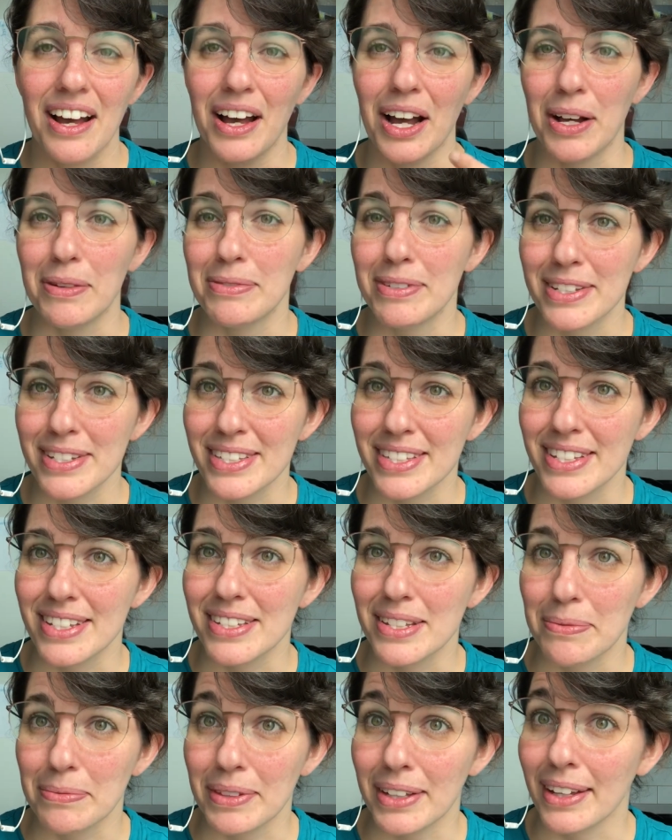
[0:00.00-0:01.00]
obviously
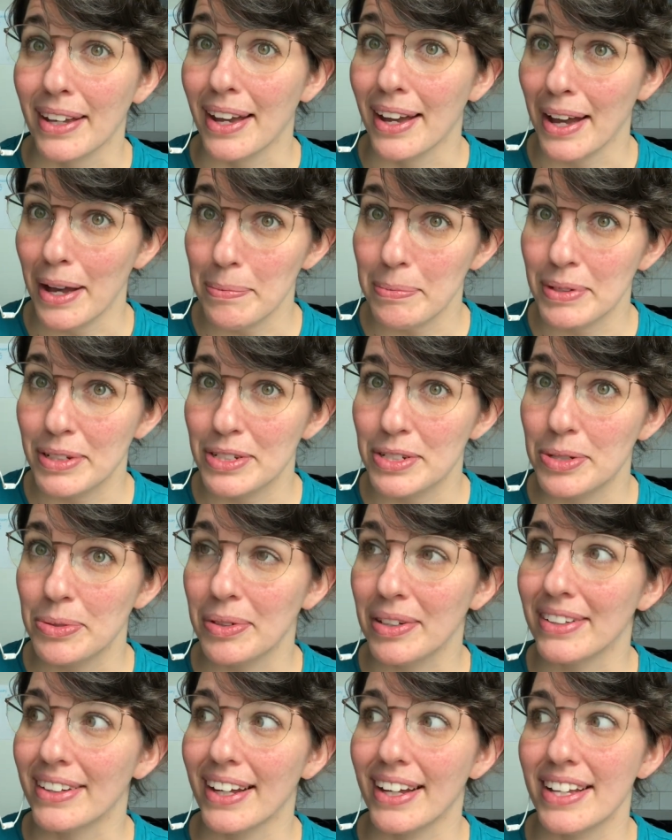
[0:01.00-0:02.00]
something happened to
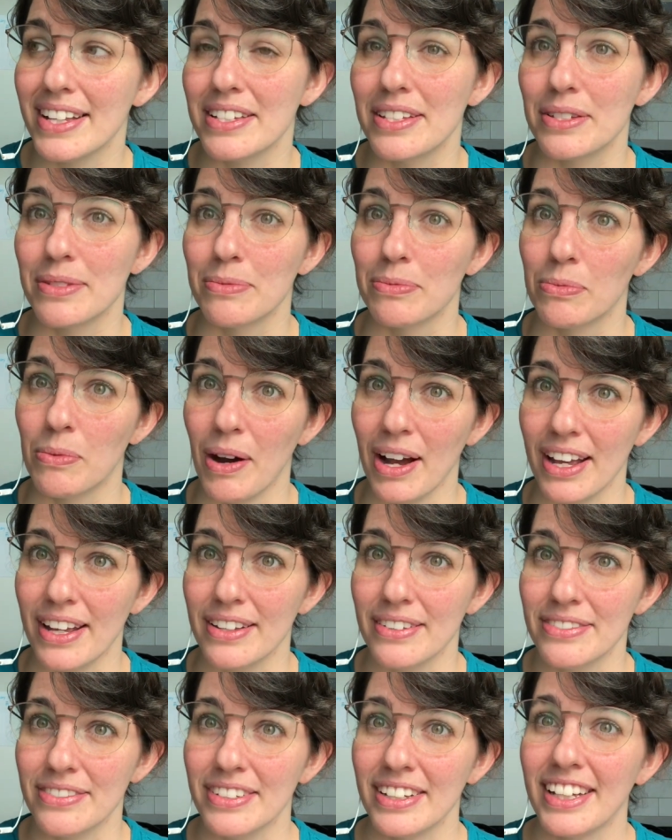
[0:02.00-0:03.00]
Elias's
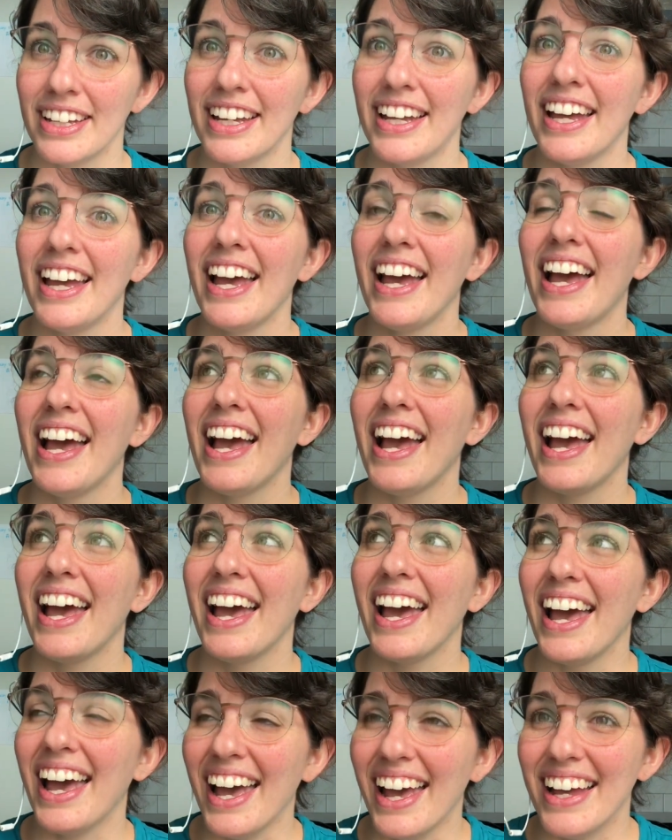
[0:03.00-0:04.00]
wife
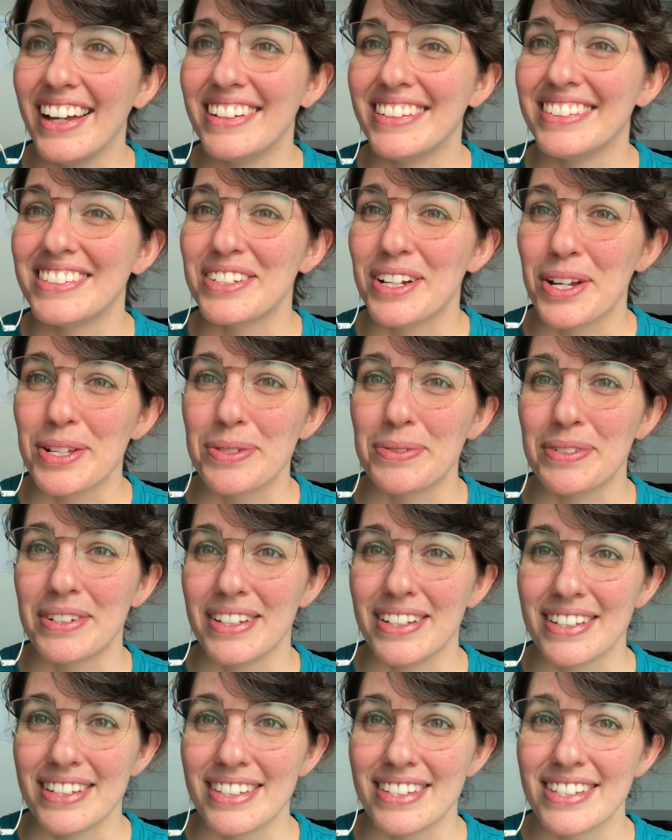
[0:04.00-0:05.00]
and Joshua
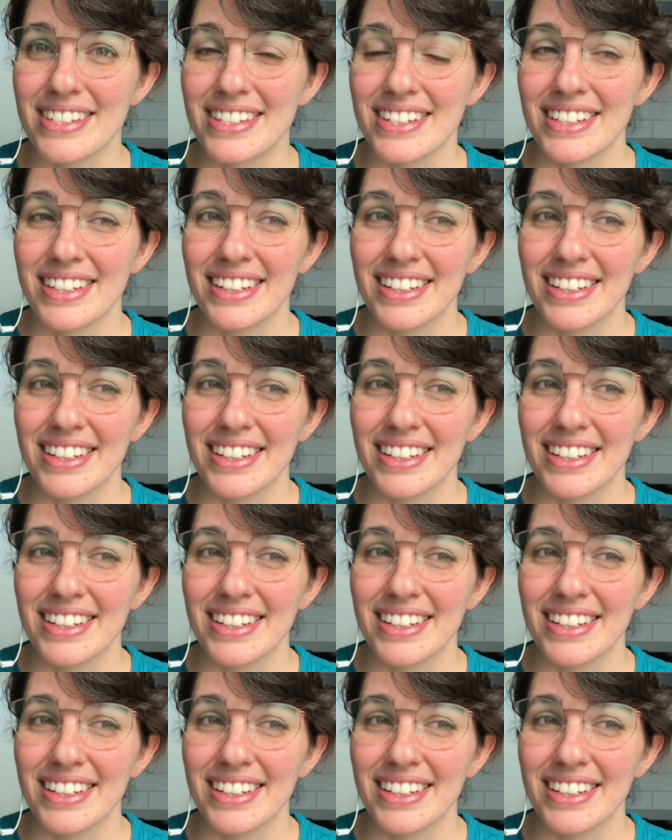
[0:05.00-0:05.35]
is